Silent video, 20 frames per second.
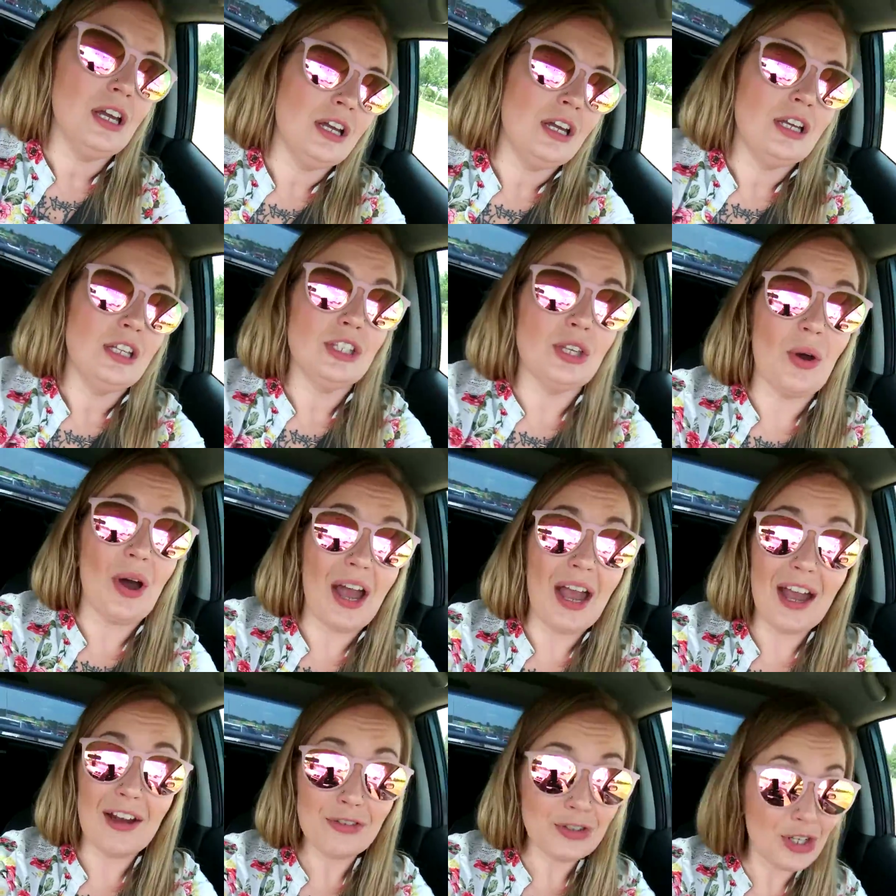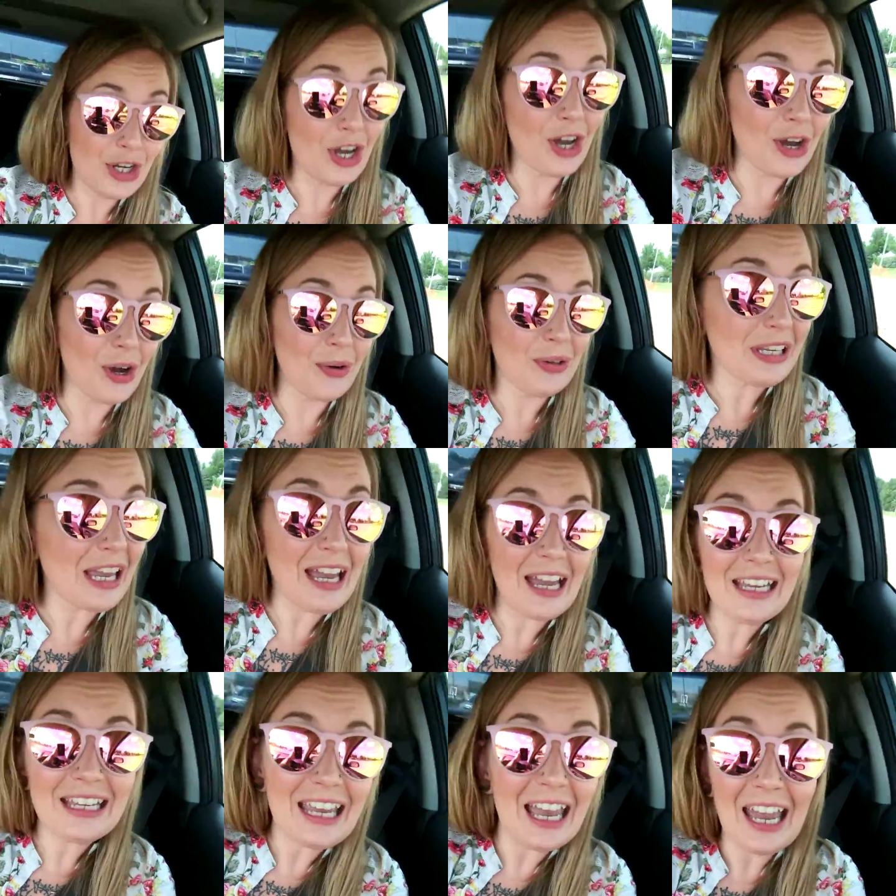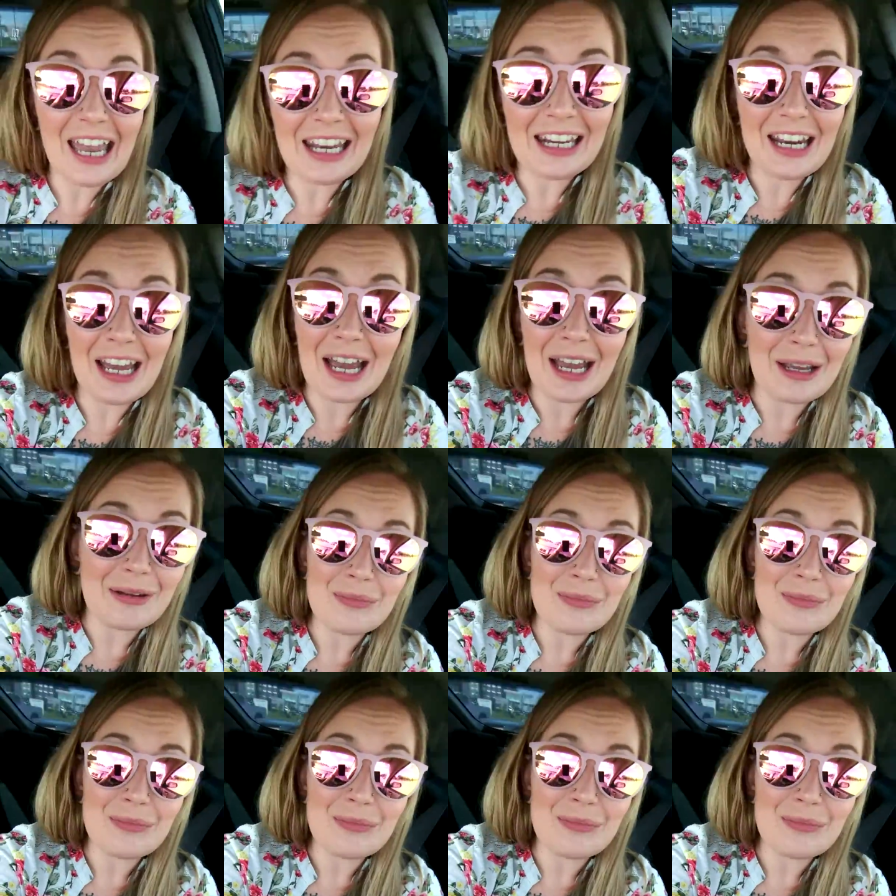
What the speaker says: so I have to go yet again. I'm